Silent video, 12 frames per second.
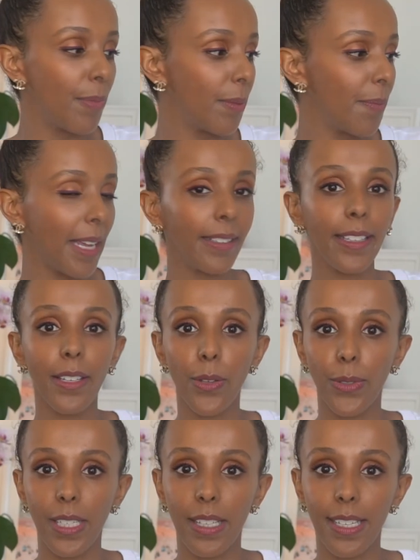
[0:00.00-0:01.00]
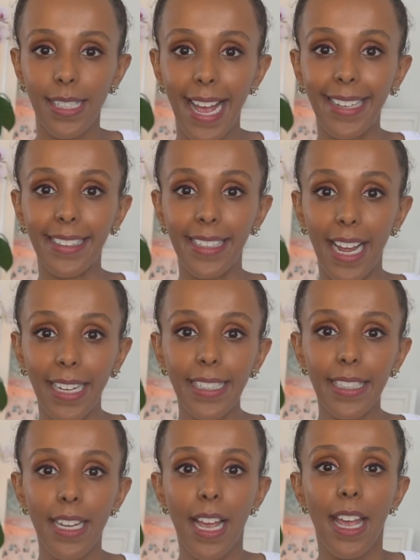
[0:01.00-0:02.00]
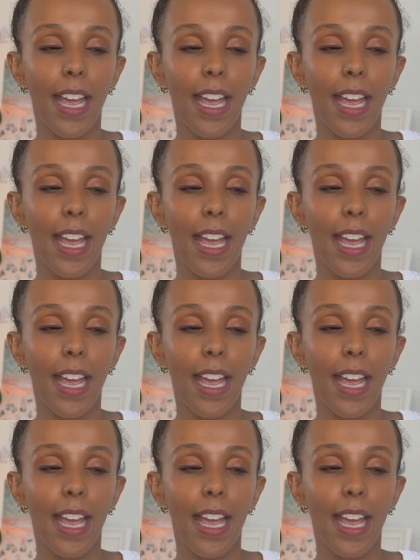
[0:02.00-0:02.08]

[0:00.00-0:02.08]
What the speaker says: been mainly using this at night,